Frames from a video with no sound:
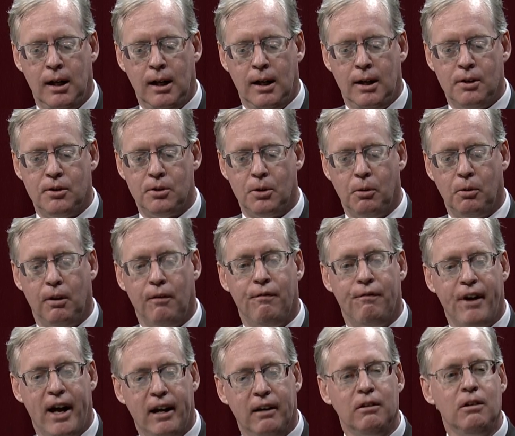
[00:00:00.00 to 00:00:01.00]
So the
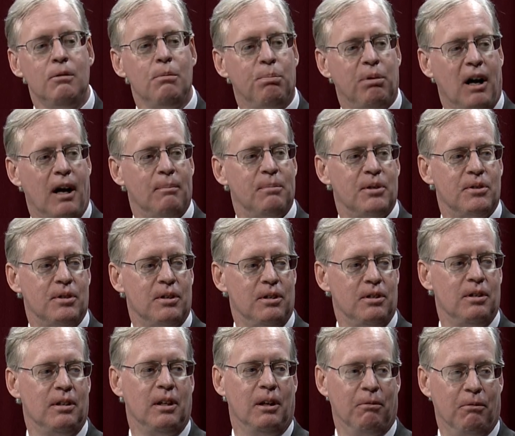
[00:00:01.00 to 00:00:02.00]
value
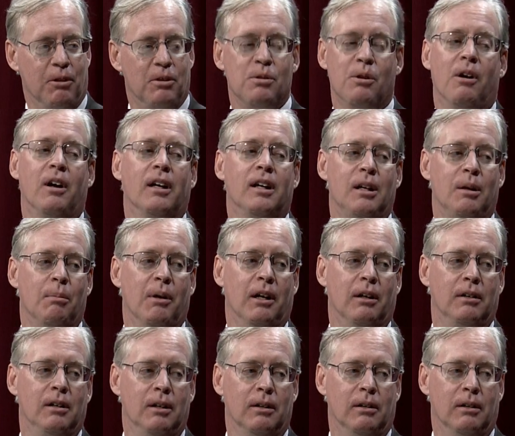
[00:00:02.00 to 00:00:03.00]
proposition that we're talking
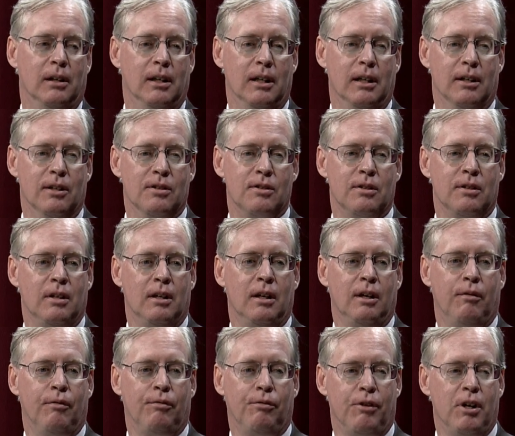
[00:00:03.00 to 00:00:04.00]
about here is
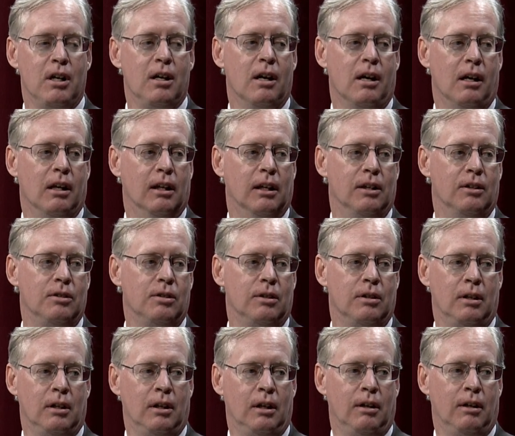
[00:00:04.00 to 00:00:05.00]
free college
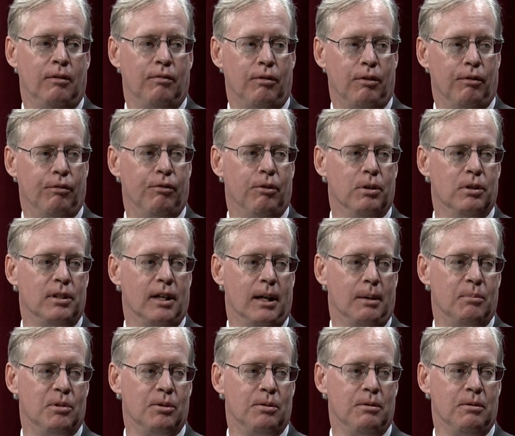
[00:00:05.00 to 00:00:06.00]
for a
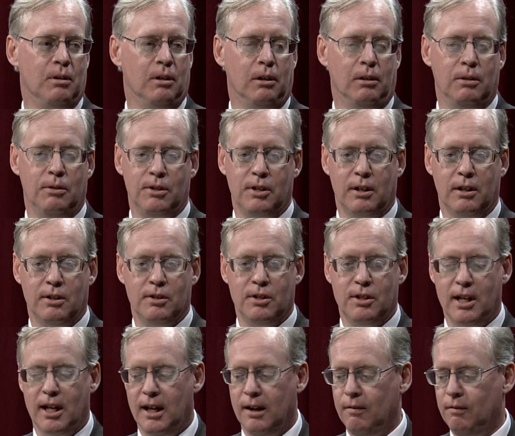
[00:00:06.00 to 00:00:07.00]
full-time student who's going to
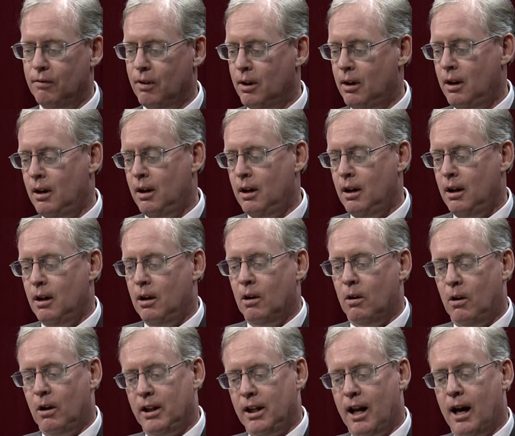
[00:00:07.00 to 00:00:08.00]
save
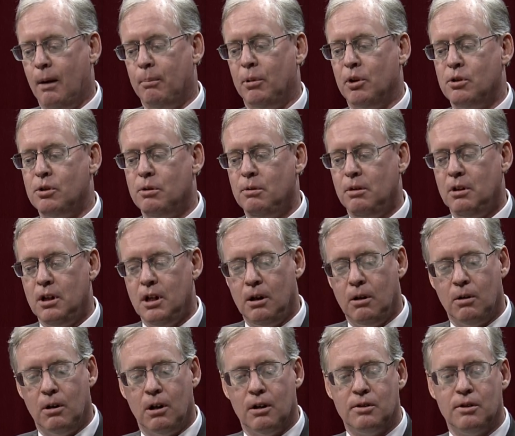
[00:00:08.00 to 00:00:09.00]
on the opportunity
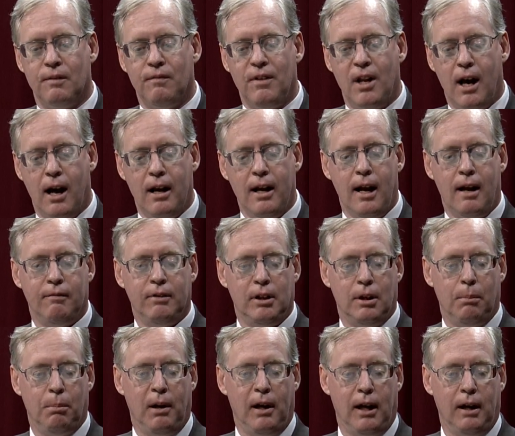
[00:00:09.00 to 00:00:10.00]
cost of not having
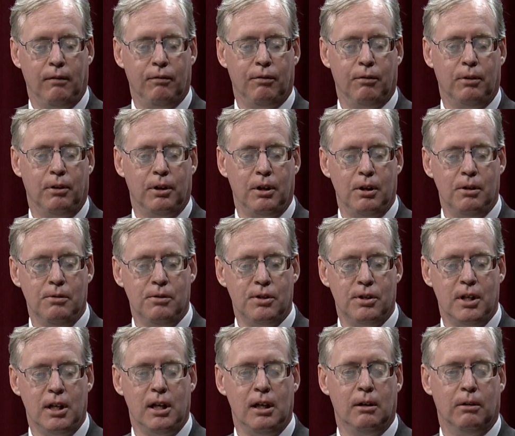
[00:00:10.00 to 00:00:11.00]
to pay for a
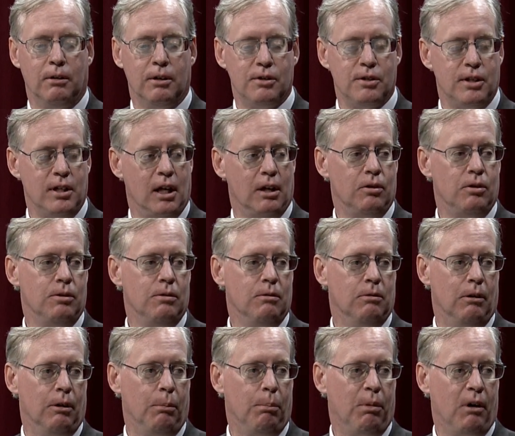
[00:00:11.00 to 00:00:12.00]
UC or a CSU
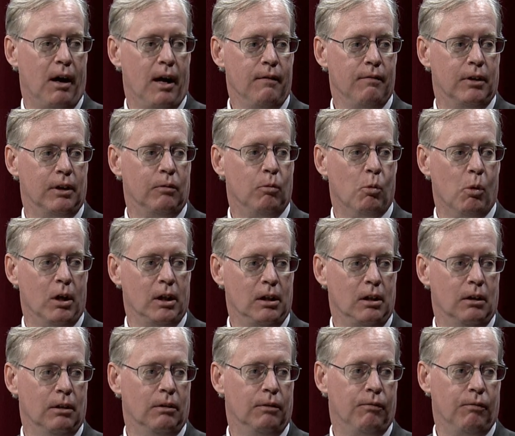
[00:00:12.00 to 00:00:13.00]
or a private
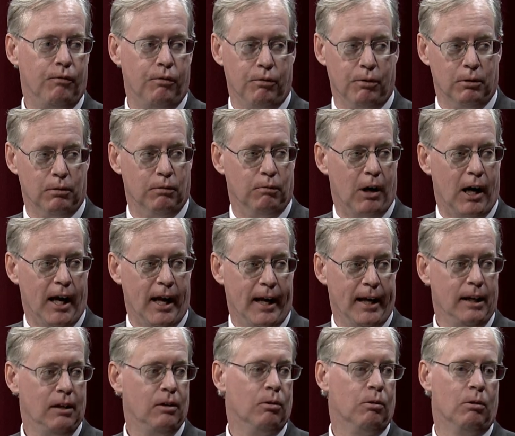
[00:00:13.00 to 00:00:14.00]
one-year full
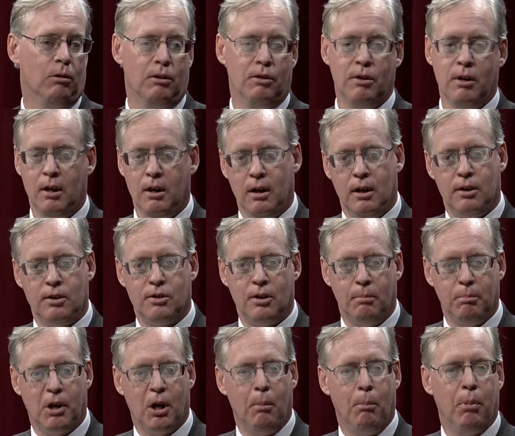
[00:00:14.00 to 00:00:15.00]
ride or
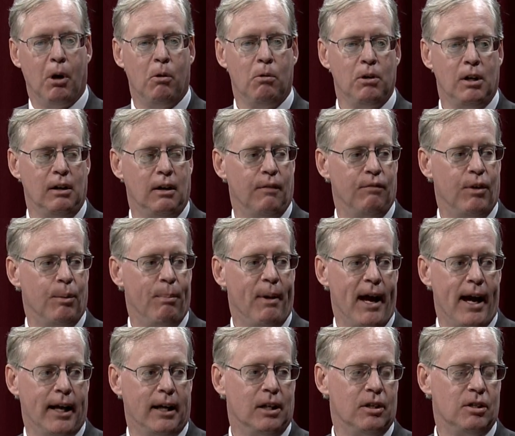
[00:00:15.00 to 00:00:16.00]
some component of the
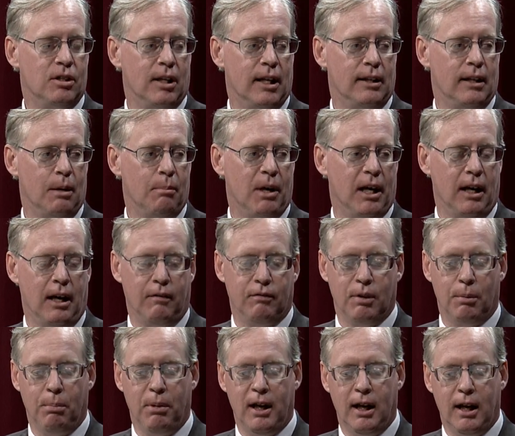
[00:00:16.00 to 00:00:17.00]
package that they might have
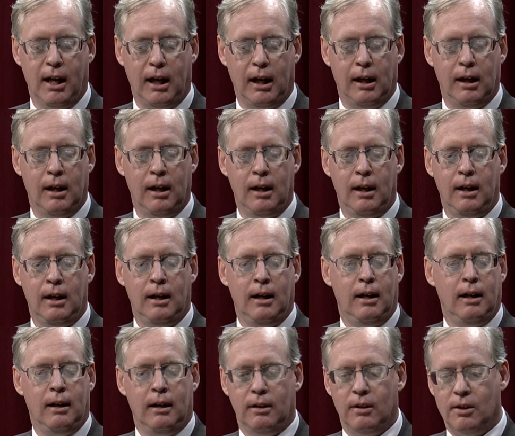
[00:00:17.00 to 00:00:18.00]
to pay.
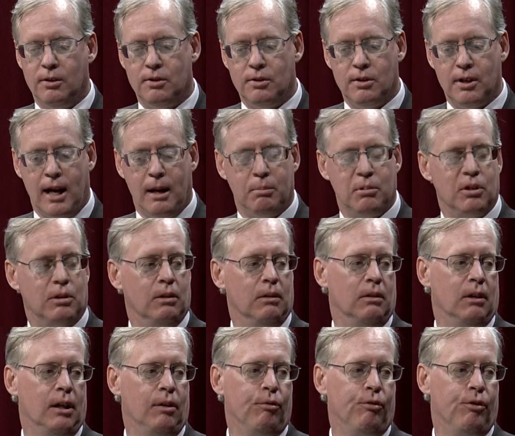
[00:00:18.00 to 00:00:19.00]
This is
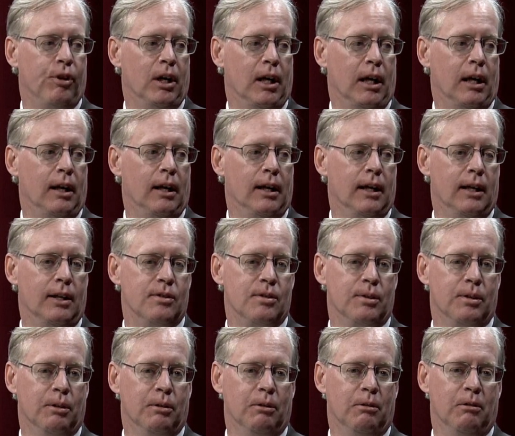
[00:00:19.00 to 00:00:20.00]
absolutely free. And
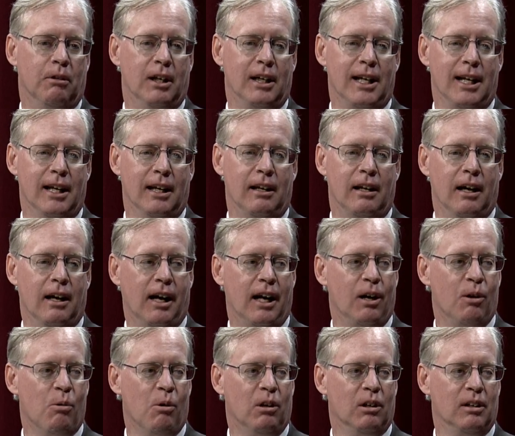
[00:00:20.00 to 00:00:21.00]
so, again, high
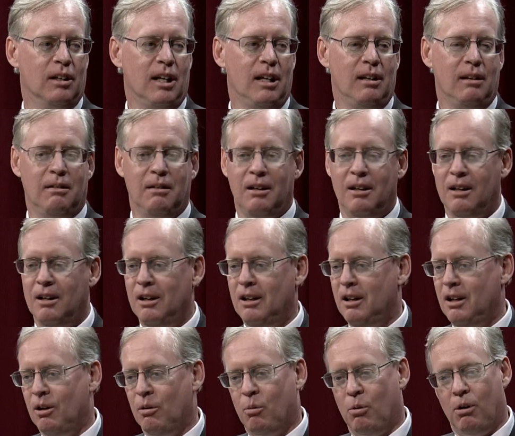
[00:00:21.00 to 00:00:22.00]
quality.
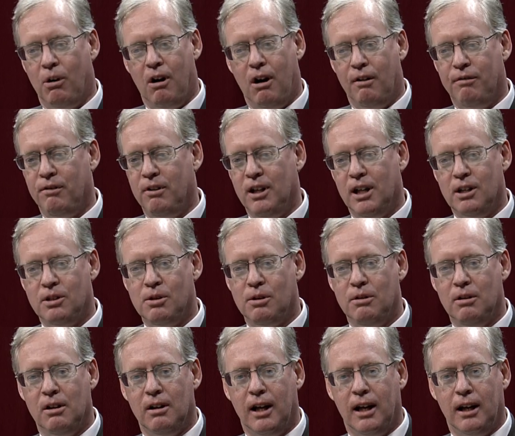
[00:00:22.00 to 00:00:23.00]
We're offering it to
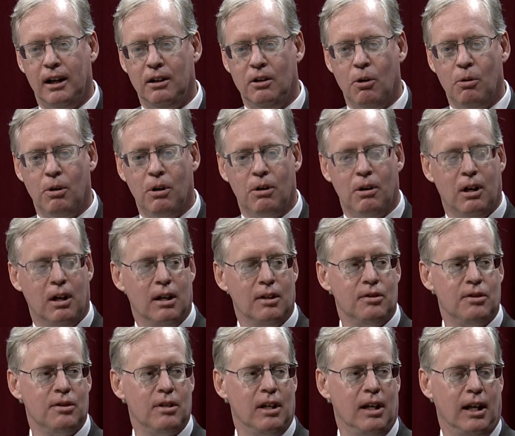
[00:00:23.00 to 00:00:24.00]
you at no
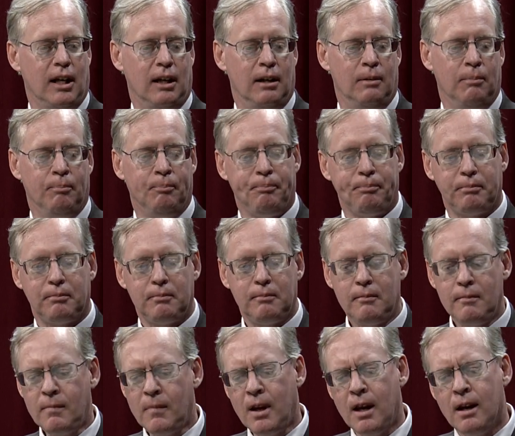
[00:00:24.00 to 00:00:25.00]
cost. And
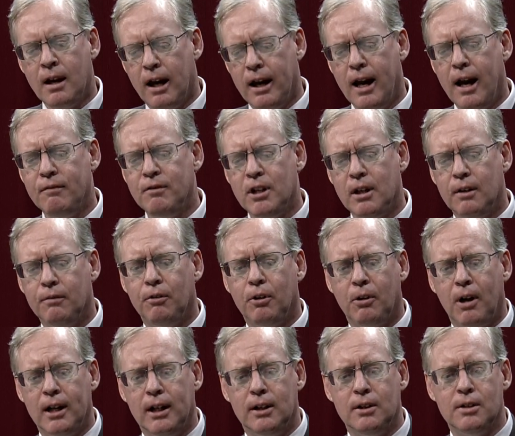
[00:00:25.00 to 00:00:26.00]
I have to give
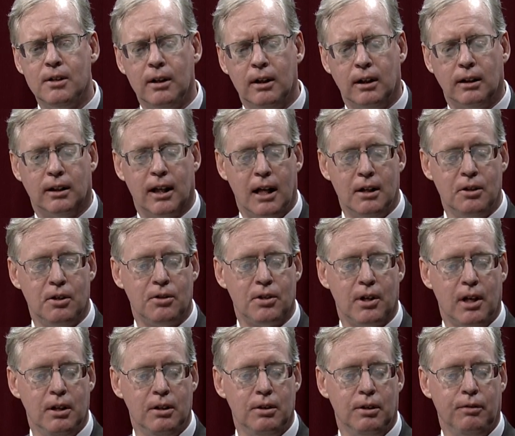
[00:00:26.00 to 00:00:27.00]
credit to the
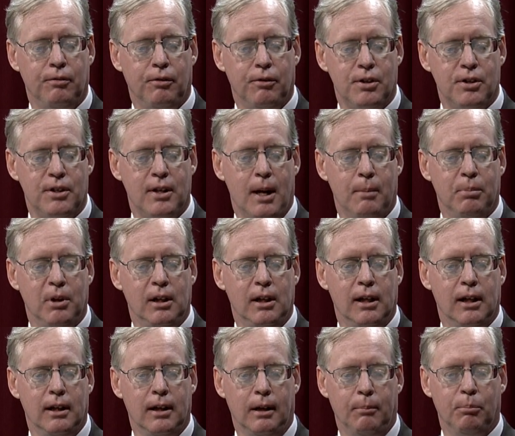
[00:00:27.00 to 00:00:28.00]
legislature for stepping
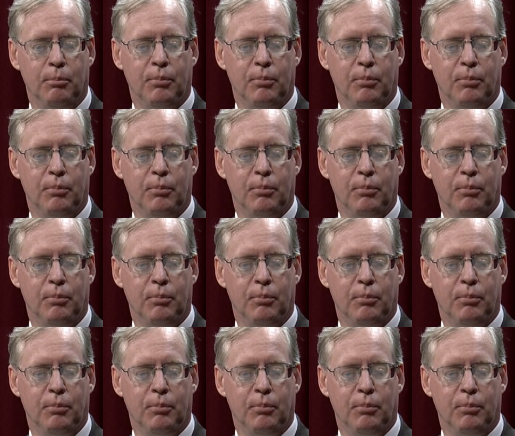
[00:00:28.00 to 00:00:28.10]
in and